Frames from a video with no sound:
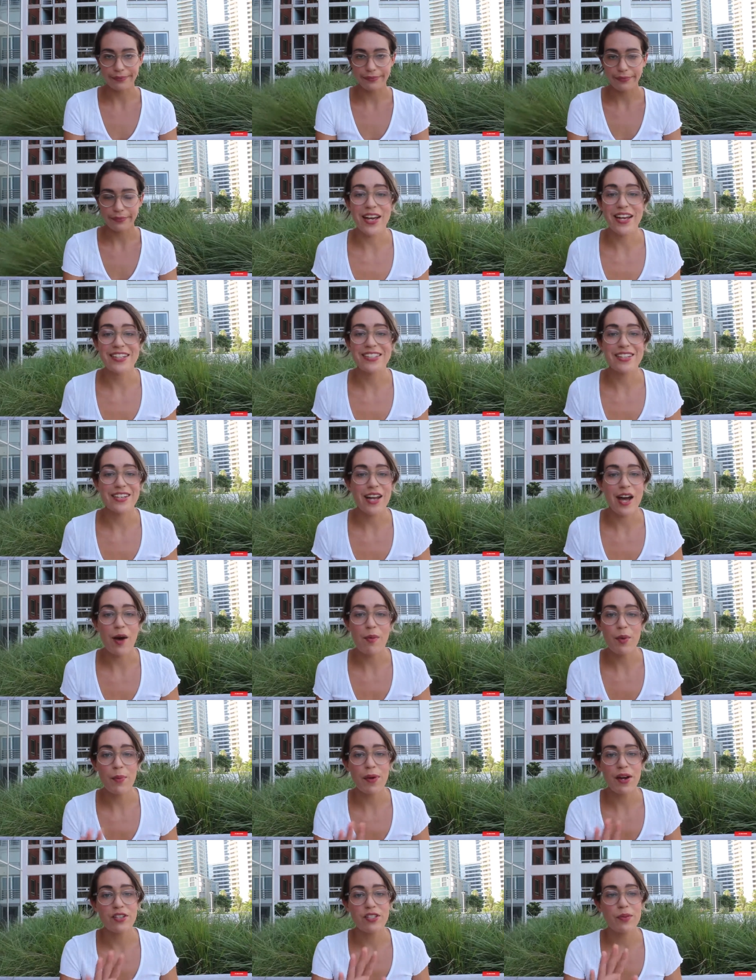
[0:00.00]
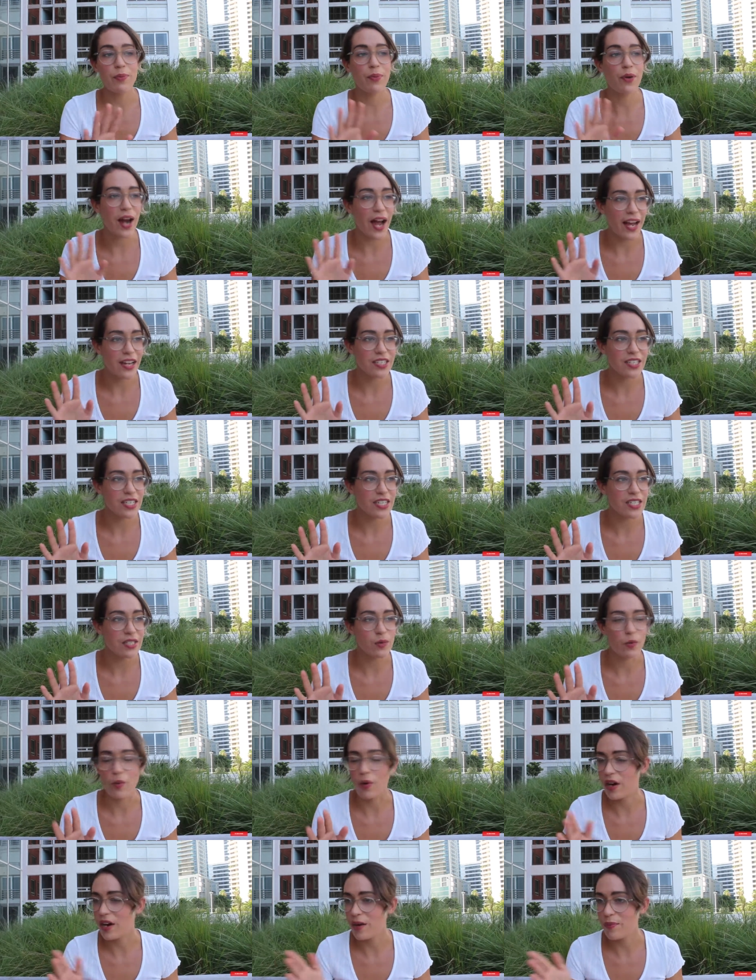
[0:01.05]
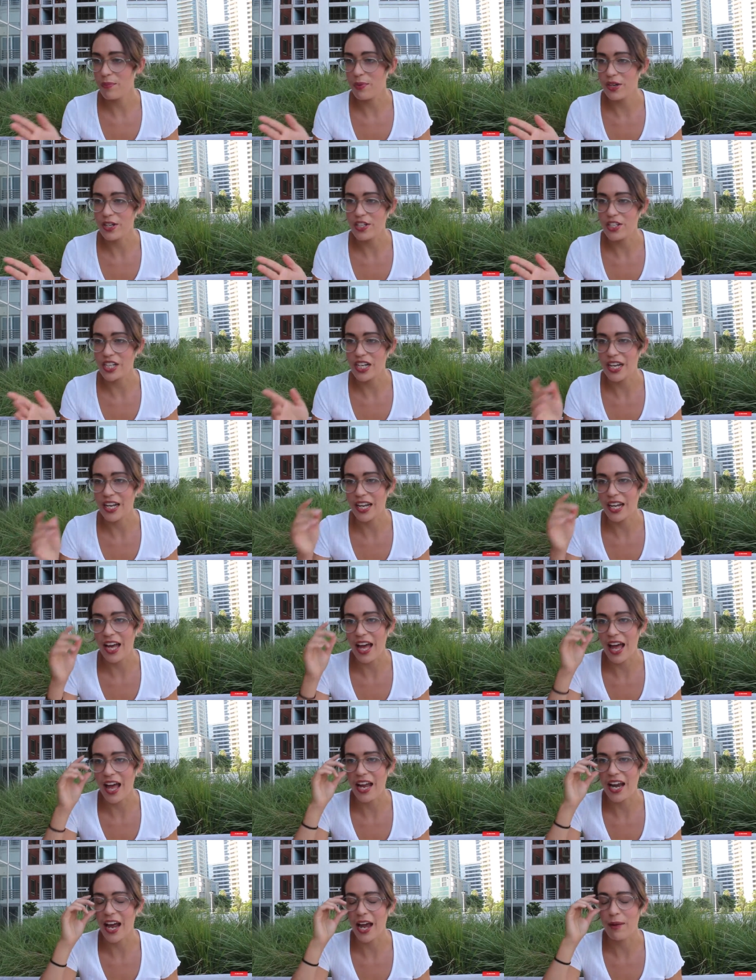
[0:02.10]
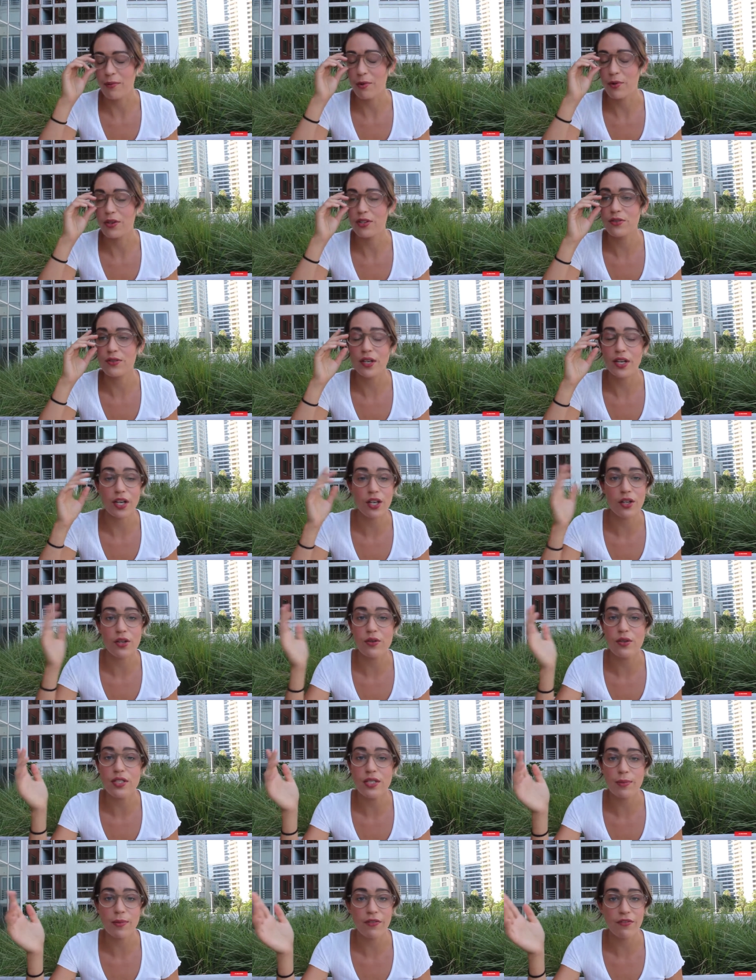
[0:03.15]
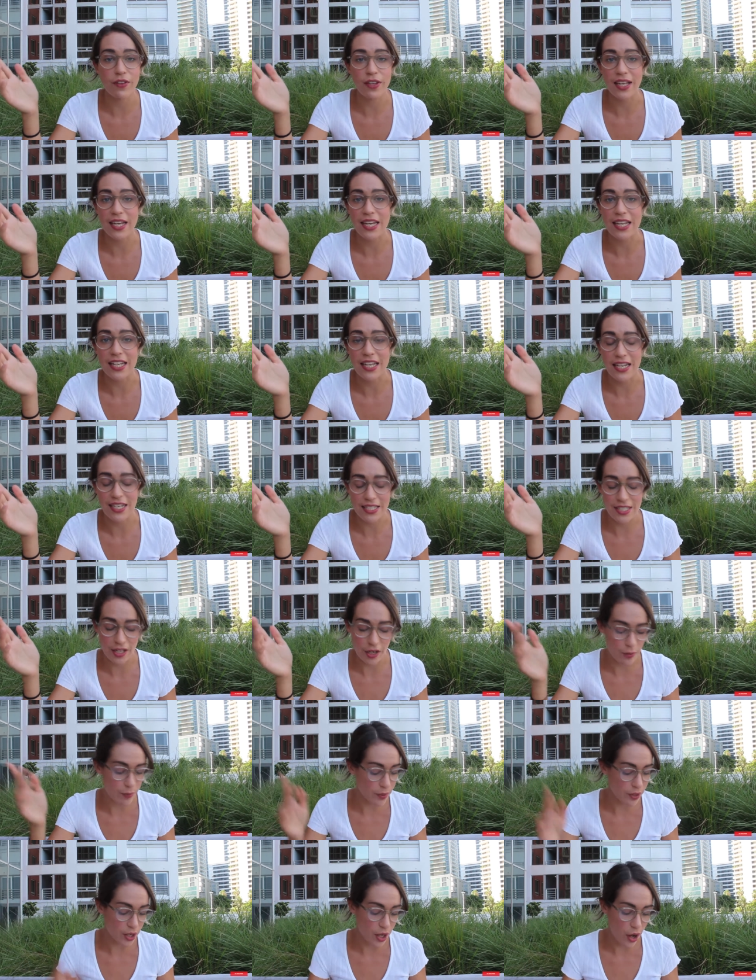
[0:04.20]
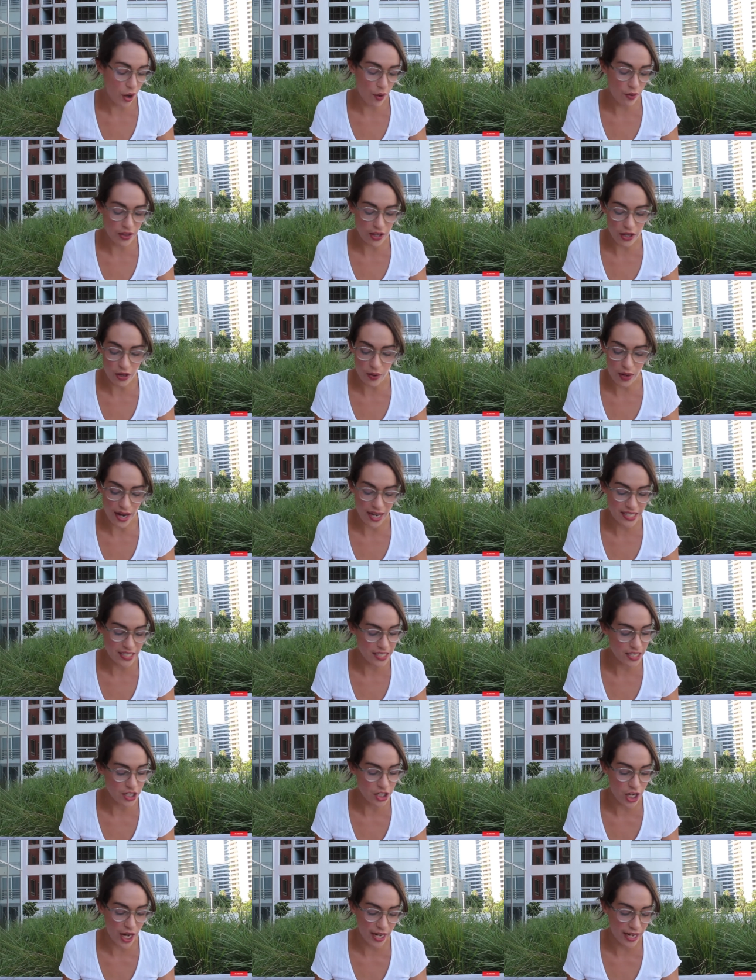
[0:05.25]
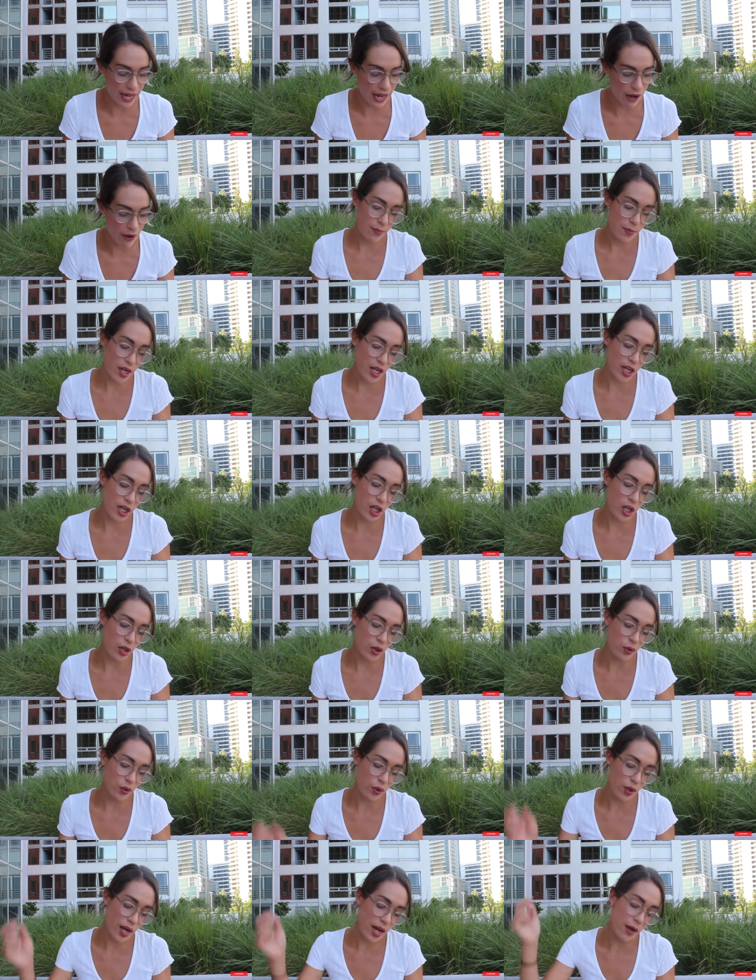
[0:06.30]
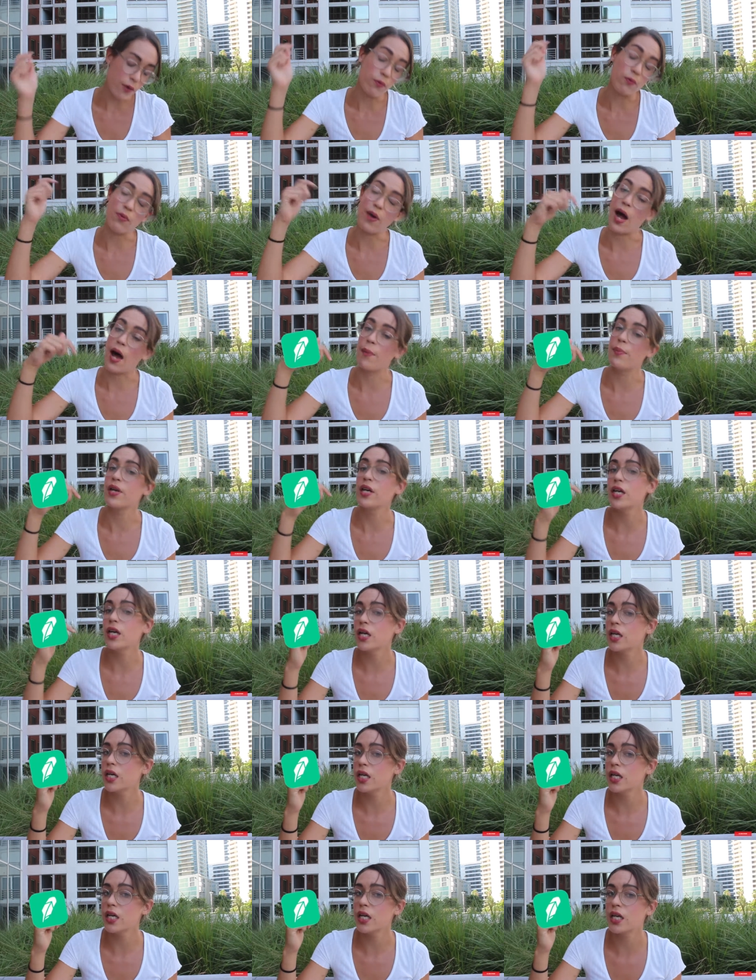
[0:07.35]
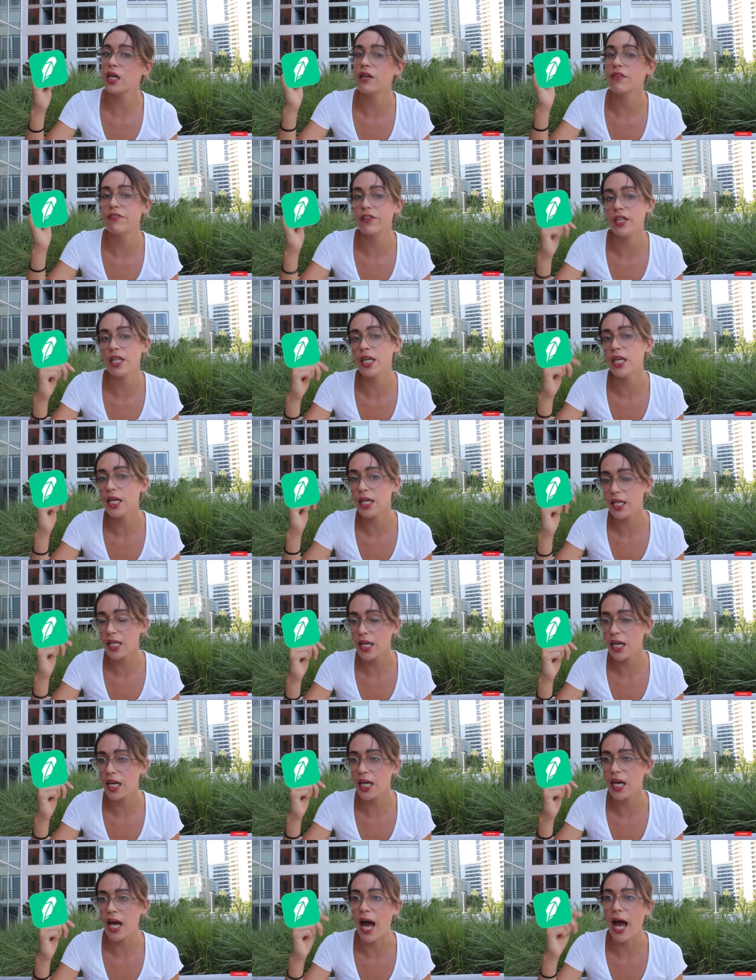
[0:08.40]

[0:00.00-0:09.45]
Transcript: Okay, so now I'm about to practice what I'm preaching, and I'm going to include some affiliate links here below that you guys can check out. I'm going to include a Robinhood affiliate link.